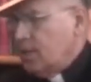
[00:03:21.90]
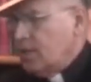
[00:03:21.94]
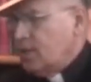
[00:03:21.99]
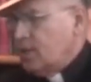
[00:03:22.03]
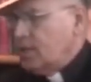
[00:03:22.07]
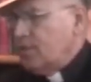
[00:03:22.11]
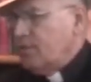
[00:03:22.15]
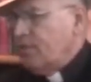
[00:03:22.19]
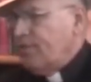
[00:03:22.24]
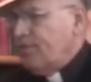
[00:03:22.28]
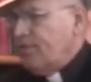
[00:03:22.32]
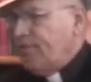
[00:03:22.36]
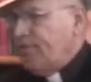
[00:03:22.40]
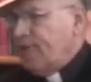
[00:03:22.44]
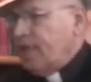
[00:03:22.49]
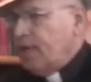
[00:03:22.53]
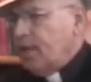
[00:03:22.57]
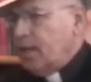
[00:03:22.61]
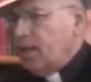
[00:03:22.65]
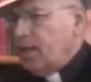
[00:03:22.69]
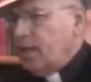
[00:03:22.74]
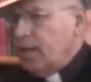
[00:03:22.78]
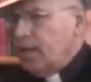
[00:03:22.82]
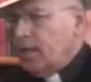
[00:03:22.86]
to
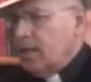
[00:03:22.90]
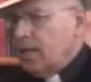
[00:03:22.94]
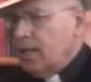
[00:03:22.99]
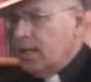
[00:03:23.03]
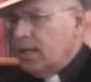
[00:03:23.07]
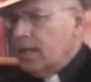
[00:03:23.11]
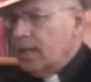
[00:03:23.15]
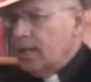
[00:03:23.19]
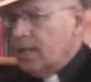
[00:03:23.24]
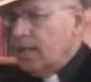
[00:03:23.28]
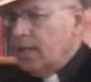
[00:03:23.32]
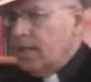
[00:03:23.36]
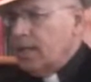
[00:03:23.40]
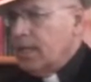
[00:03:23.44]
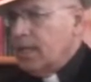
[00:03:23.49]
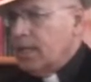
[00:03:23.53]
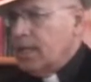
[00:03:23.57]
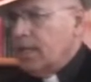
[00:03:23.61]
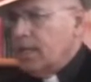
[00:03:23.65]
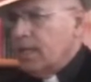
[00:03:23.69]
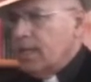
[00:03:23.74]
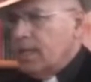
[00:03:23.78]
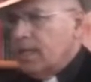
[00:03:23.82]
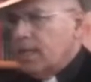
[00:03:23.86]
fill
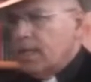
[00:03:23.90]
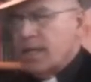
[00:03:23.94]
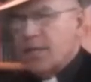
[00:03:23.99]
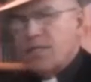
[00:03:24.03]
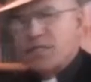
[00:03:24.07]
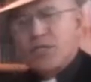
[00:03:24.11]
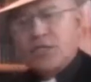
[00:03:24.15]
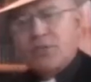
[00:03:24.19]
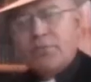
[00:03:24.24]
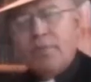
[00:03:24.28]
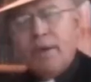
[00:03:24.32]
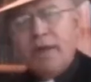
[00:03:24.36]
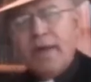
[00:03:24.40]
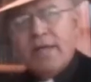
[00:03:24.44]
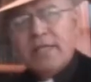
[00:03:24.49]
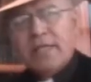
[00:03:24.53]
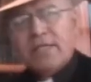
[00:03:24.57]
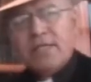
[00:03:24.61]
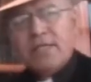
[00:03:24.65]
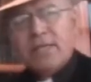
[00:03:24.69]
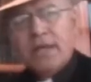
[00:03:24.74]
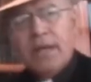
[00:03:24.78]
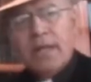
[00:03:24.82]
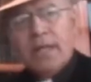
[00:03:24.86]
the
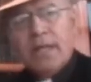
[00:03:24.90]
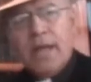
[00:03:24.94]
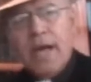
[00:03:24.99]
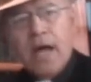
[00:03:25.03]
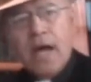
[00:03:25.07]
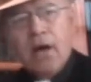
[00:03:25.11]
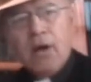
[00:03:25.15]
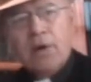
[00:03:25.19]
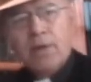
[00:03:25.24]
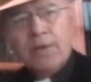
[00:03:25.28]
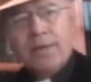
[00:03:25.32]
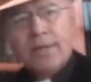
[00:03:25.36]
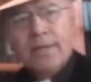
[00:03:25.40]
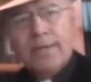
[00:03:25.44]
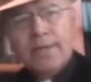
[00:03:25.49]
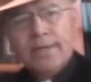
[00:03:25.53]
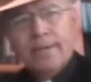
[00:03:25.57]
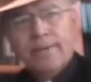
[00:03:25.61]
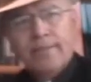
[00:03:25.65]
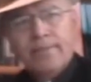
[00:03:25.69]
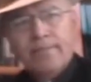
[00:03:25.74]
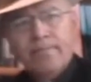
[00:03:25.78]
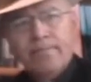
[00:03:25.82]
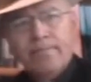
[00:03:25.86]
space allowed.
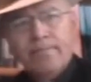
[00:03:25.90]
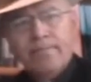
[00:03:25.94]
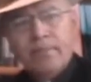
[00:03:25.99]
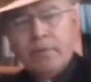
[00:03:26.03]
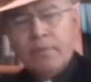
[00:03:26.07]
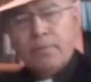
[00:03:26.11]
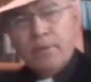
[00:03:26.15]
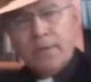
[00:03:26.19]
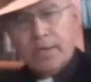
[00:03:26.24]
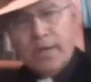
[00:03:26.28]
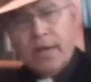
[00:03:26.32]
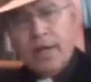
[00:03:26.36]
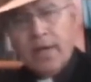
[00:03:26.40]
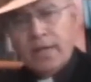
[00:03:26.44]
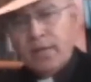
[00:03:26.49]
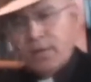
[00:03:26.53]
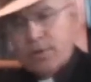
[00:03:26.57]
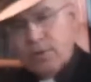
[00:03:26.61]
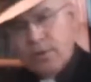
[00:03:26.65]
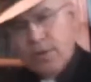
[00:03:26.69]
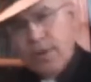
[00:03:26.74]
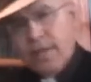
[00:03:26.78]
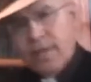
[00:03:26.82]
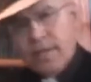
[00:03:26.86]
Remember, God
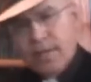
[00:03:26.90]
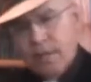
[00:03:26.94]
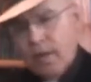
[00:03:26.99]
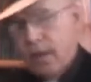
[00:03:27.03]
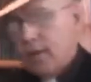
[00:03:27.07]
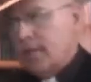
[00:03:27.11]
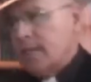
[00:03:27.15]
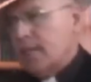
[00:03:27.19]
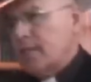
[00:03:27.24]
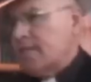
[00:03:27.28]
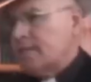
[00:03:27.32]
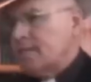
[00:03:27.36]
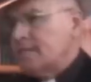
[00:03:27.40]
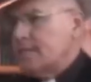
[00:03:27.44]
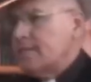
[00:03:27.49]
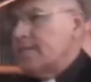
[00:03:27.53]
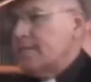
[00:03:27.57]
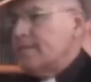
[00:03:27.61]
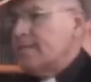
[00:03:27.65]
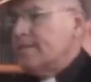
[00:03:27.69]
created all this.